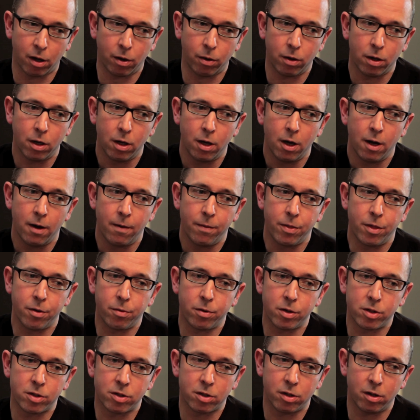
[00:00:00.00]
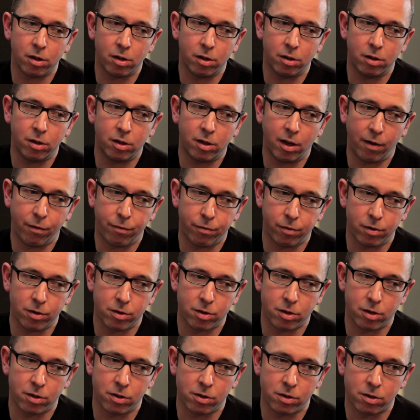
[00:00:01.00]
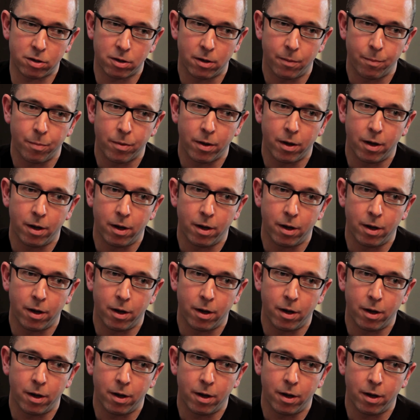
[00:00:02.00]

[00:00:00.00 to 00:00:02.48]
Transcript: So there are certain differences